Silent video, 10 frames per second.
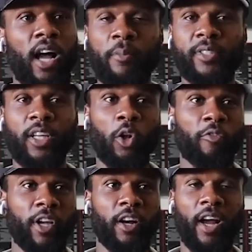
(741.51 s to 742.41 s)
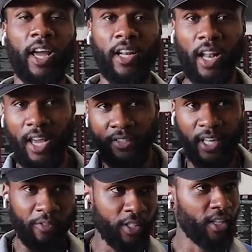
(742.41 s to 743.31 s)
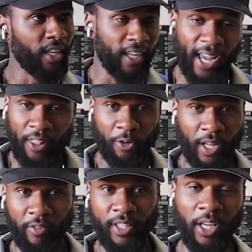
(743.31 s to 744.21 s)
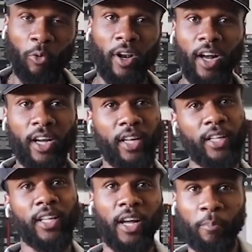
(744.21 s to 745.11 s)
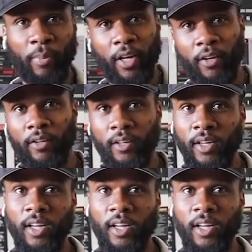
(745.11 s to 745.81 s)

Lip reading: I'm still over here analyzing everything, gathering everything, what I could have done better,